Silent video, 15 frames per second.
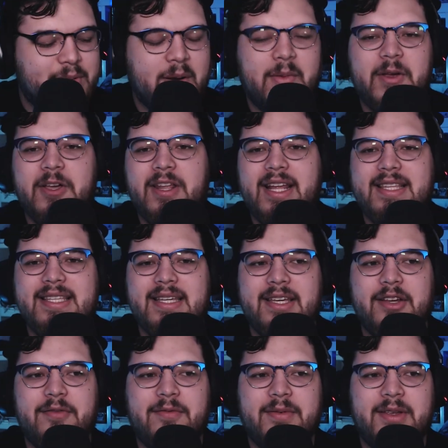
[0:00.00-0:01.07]
That's probably a good
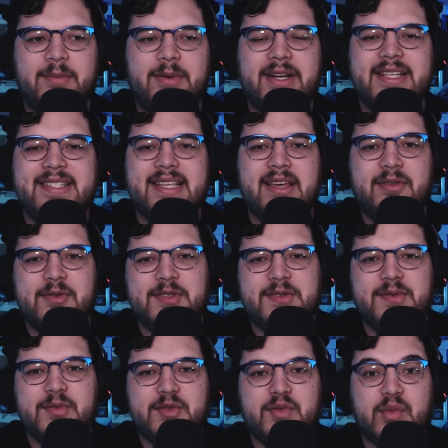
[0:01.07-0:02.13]
idea. Your your buddy Seth
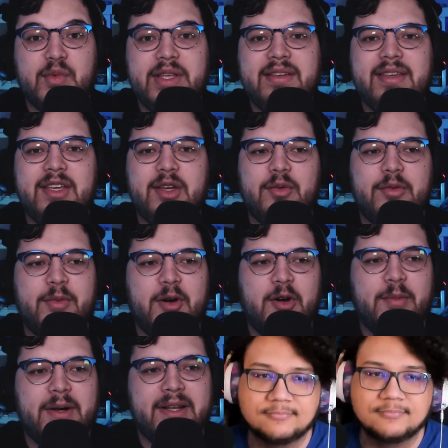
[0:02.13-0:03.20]
was was really good with
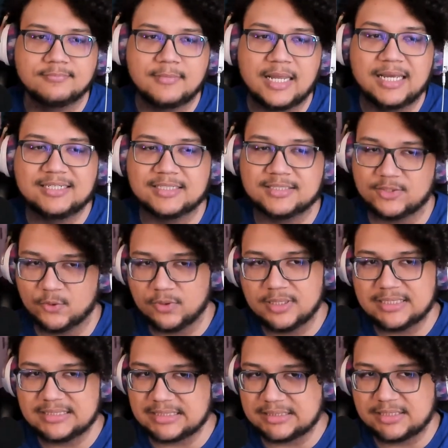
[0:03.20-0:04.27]
Pokemon. Does Google
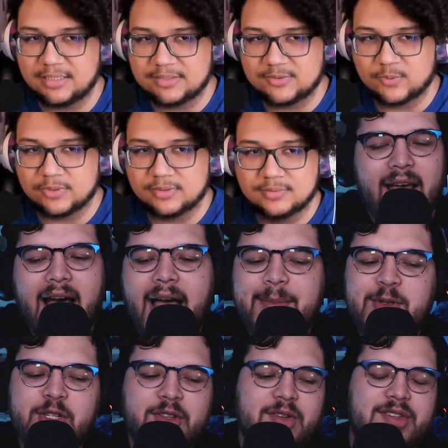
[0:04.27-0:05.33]
exist in this world?
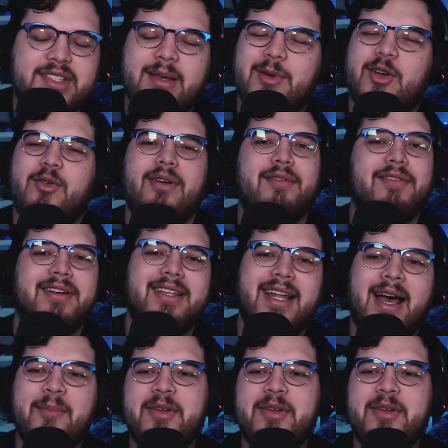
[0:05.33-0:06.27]
I'm sure there's some equivalent.